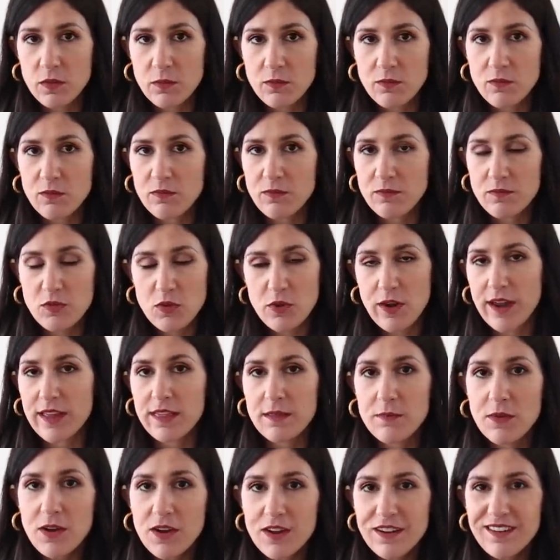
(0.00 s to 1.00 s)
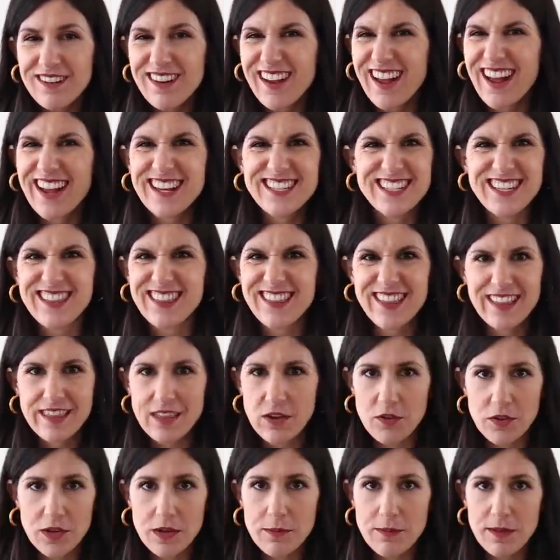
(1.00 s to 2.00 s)
from trying them on I didn't
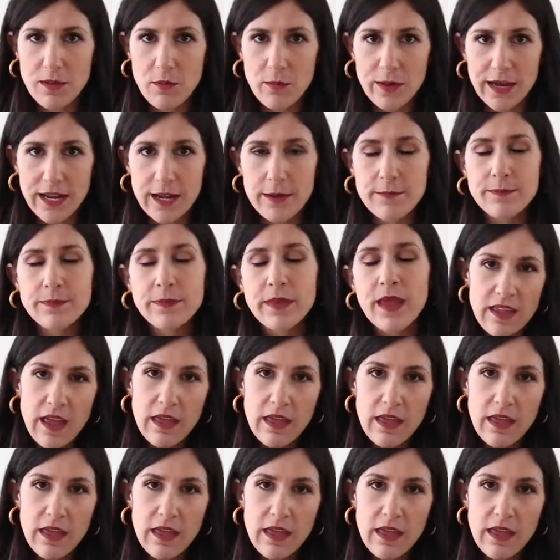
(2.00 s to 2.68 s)
think they were going to be a winner.